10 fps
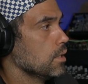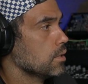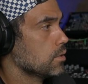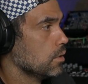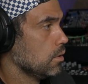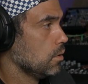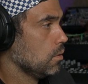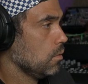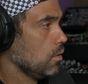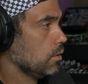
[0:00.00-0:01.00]

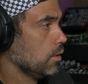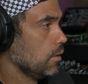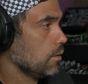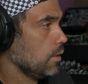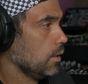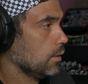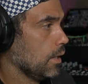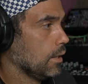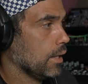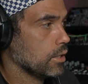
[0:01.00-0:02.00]
So the other thing that I
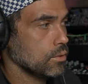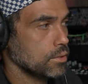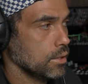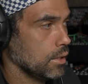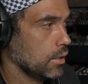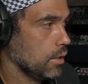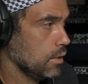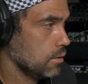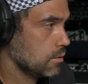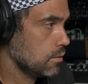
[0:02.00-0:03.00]
like using
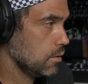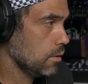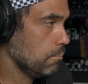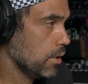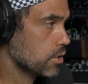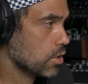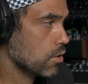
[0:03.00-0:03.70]
is the pitch